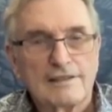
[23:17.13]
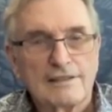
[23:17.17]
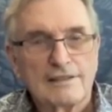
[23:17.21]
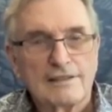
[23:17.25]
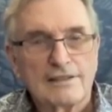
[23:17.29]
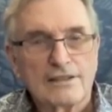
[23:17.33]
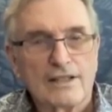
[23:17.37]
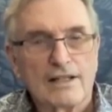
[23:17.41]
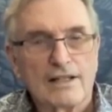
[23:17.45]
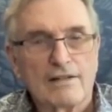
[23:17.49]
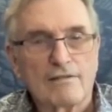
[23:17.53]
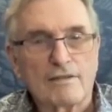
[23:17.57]

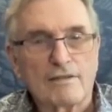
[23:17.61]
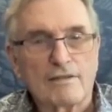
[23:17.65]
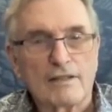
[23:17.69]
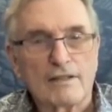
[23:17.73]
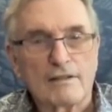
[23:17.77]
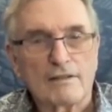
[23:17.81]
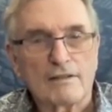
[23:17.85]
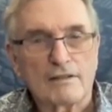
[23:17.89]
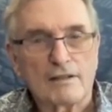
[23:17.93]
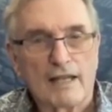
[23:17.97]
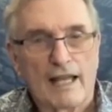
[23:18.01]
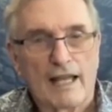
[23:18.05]
You have
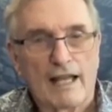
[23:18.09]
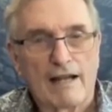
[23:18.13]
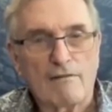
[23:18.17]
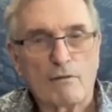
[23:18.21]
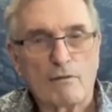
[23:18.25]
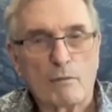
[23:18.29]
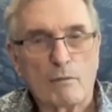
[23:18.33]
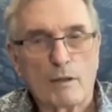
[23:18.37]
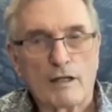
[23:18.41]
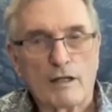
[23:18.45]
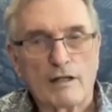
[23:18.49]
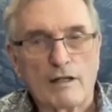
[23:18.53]
to have
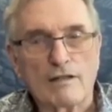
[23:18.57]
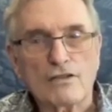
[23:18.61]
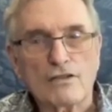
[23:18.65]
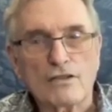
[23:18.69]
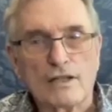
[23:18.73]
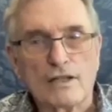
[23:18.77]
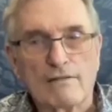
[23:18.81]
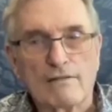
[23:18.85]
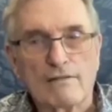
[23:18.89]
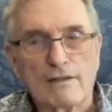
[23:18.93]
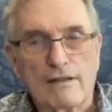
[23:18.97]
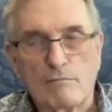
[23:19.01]
awareness,
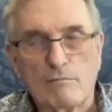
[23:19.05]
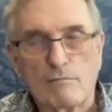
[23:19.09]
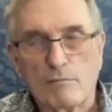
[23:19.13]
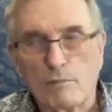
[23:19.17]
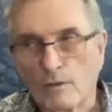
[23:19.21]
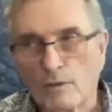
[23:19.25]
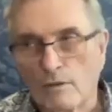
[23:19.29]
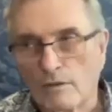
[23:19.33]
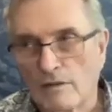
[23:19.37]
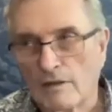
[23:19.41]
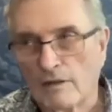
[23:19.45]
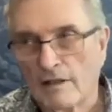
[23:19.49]
you have to have
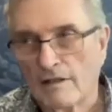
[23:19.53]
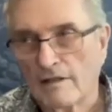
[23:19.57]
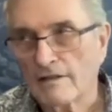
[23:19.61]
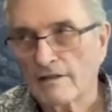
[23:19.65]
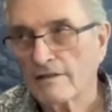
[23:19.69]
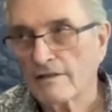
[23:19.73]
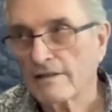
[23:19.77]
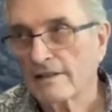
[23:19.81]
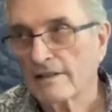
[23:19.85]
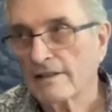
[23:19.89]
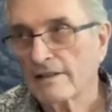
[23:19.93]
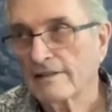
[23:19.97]
brutal
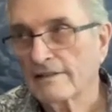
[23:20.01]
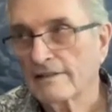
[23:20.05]
honesty.